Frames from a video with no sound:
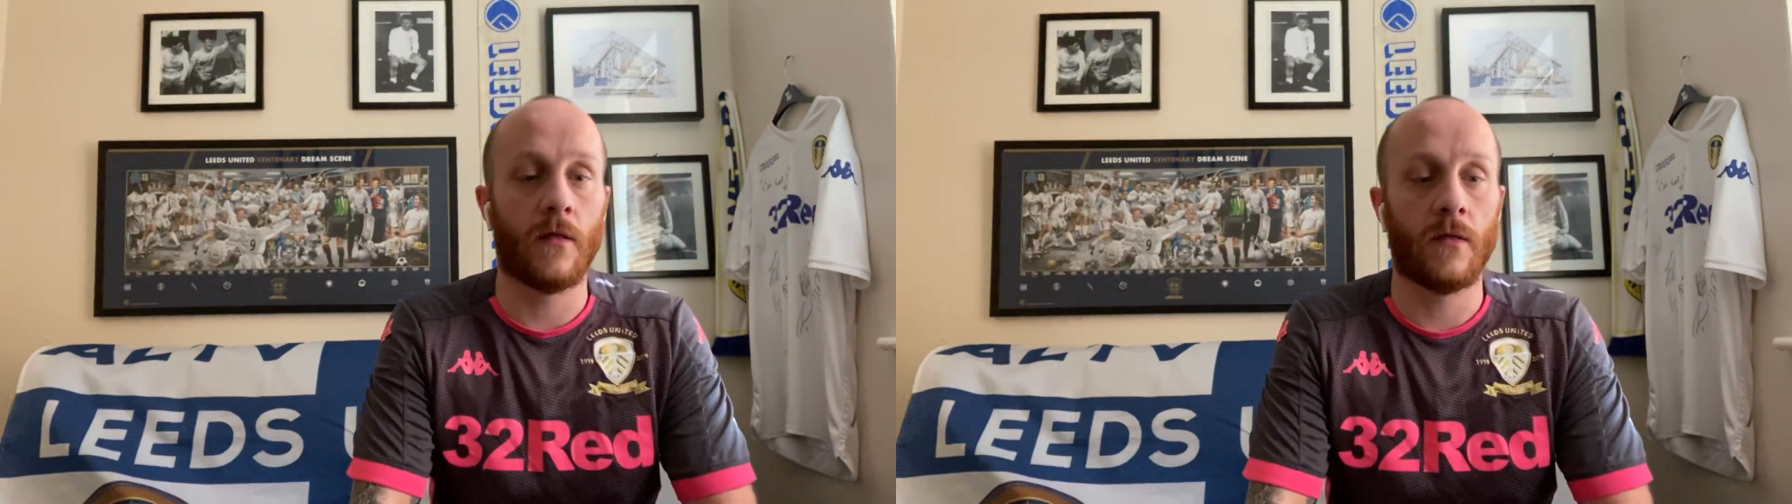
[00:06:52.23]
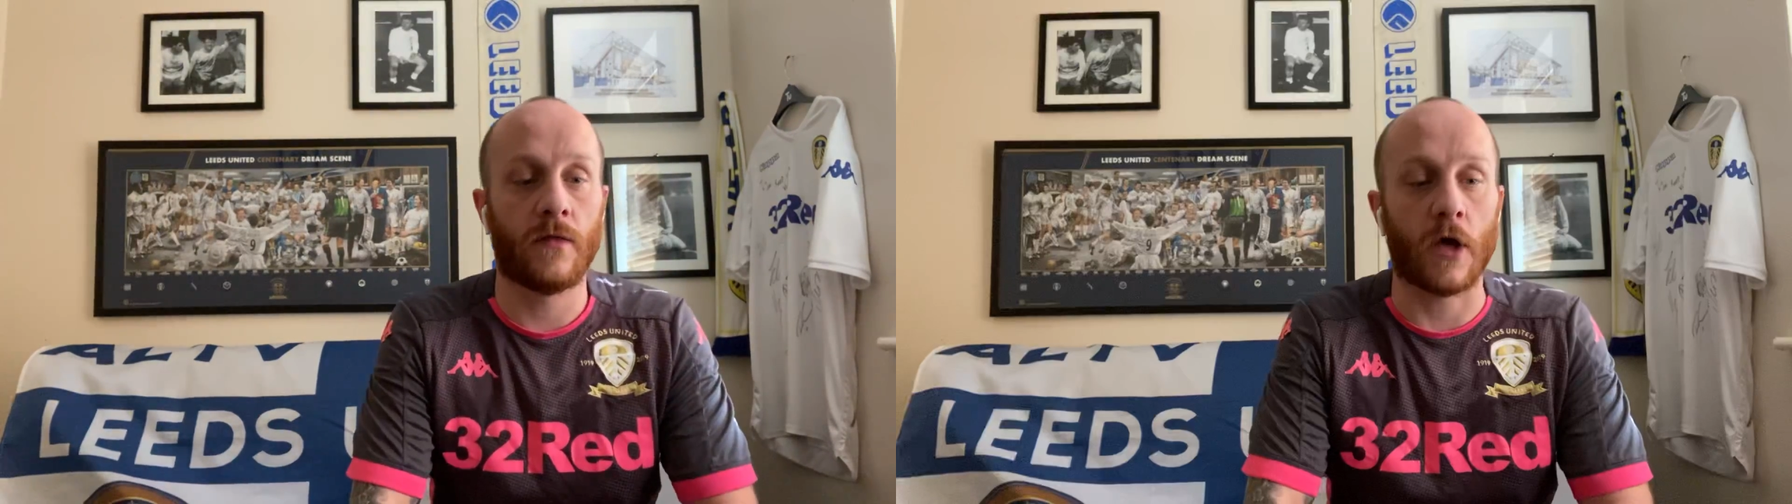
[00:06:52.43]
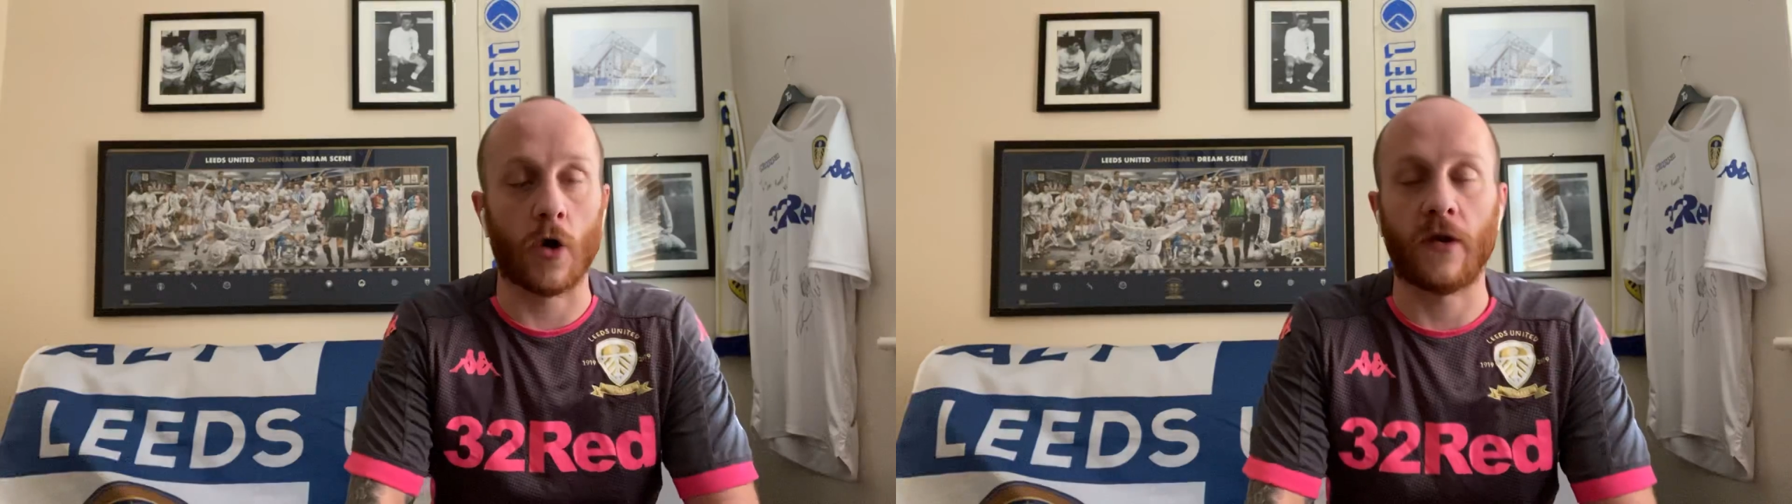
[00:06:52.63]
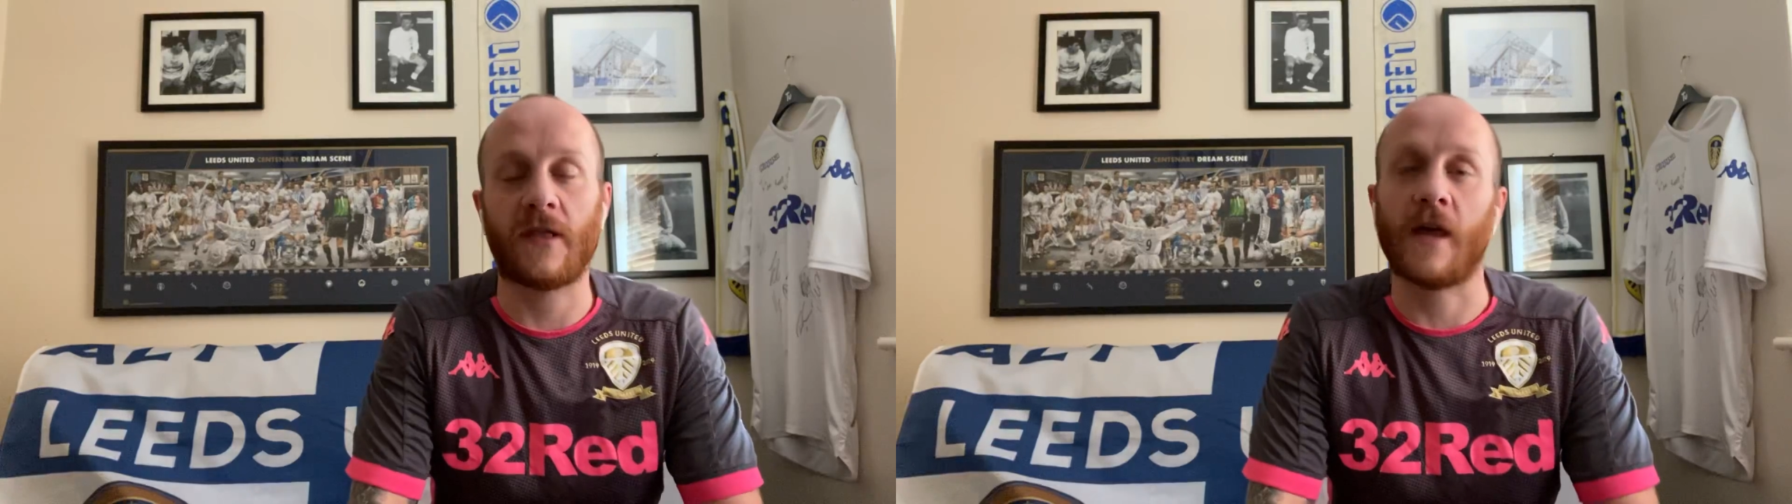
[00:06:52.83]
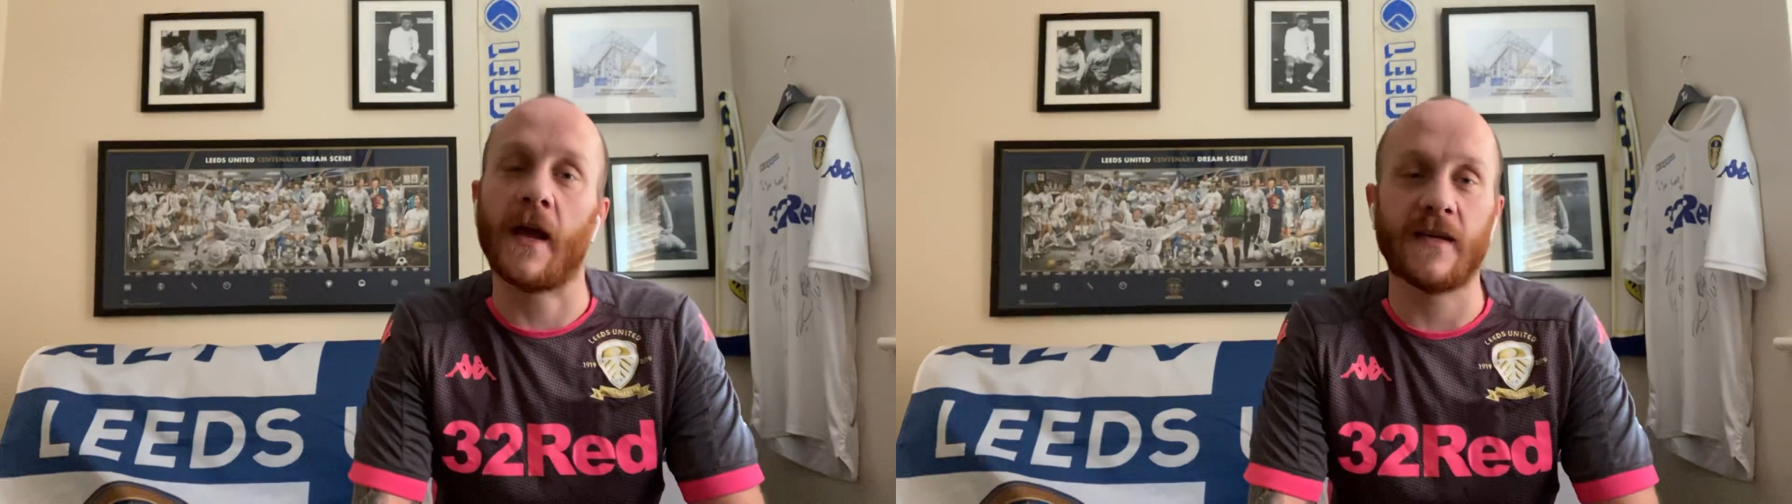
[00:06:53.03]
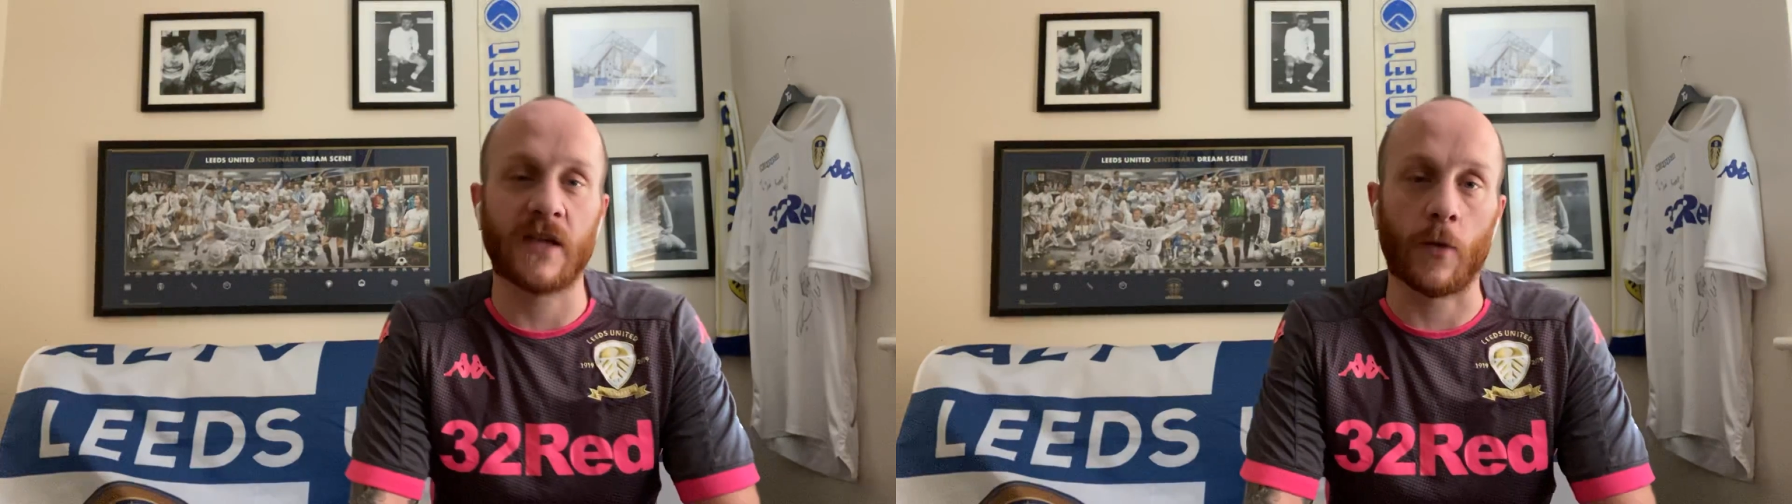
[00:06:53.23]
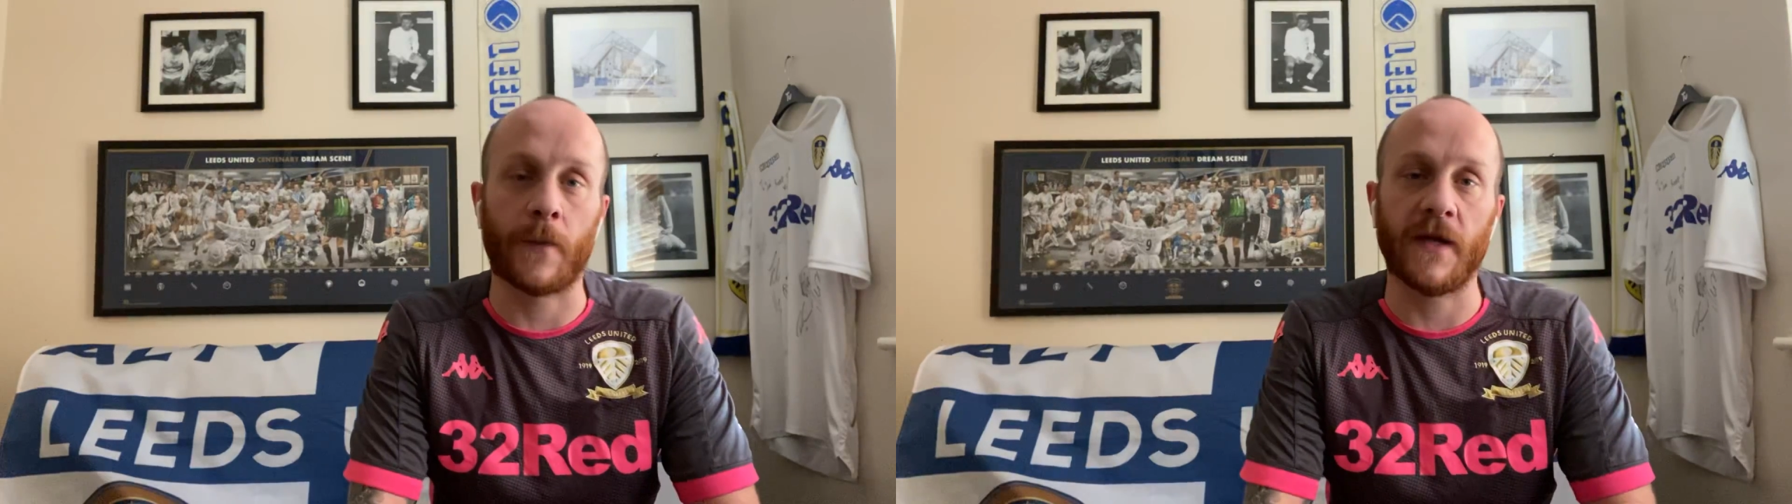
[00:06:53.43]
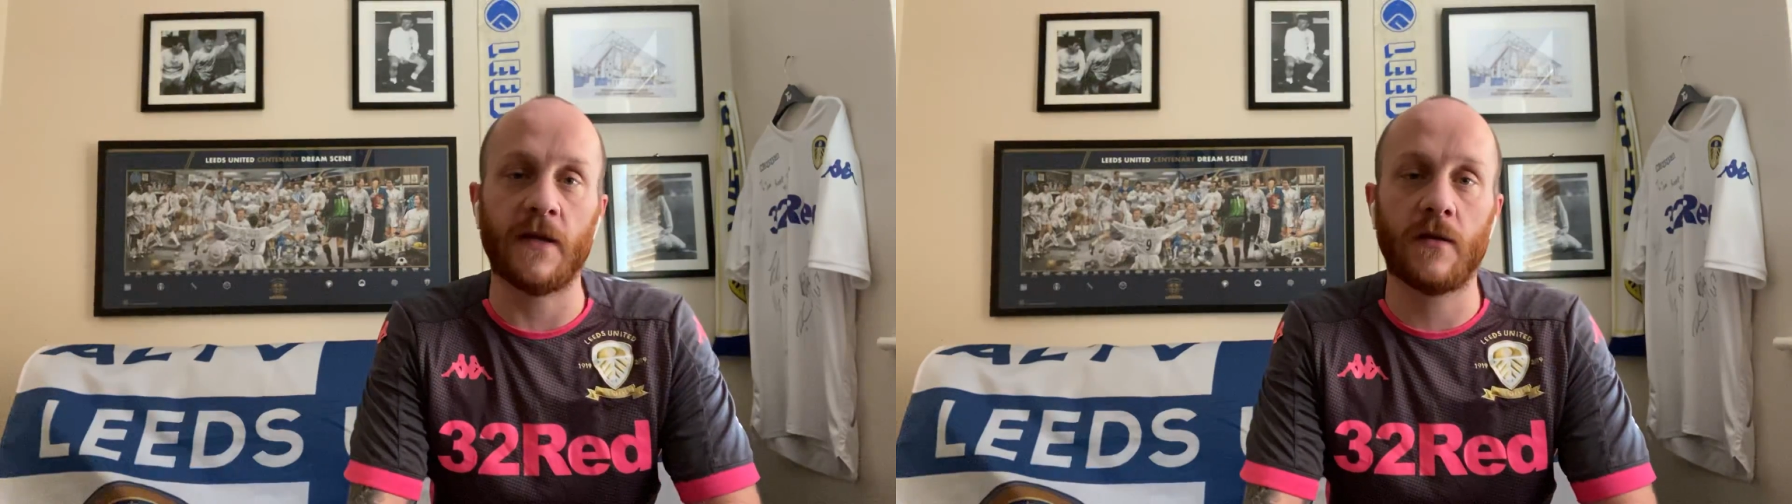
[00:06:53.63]
The only thing is, it'll
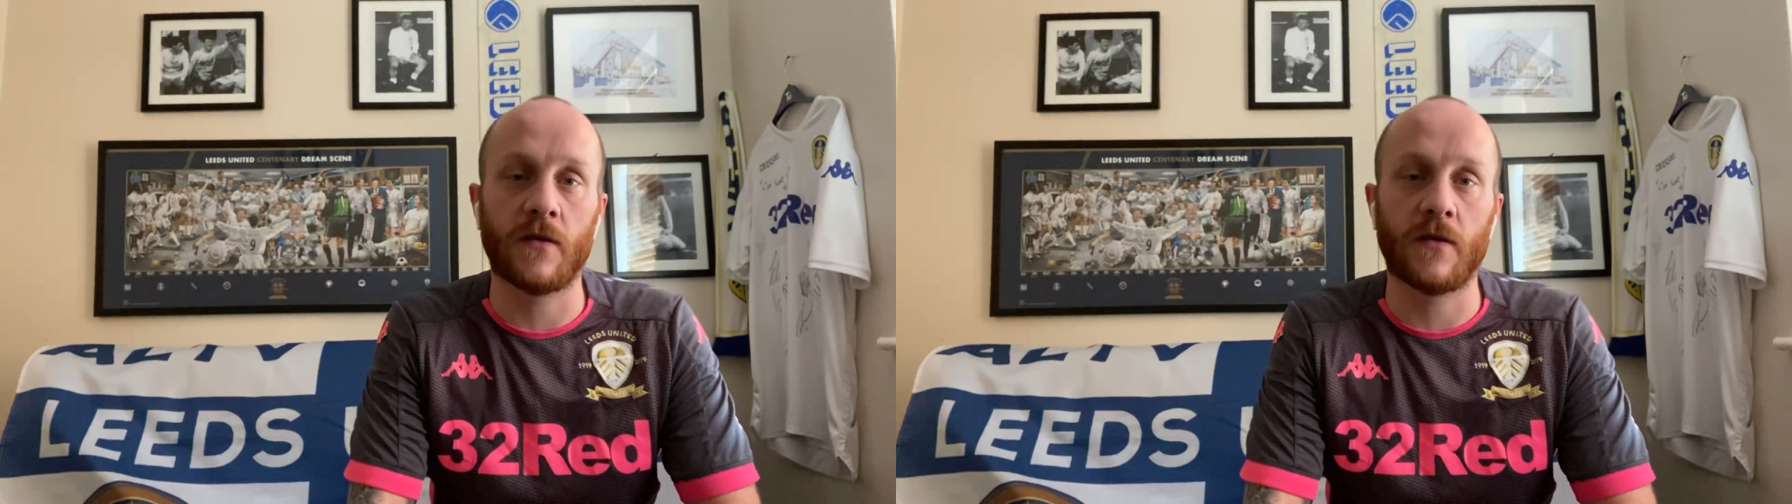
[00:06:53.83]
be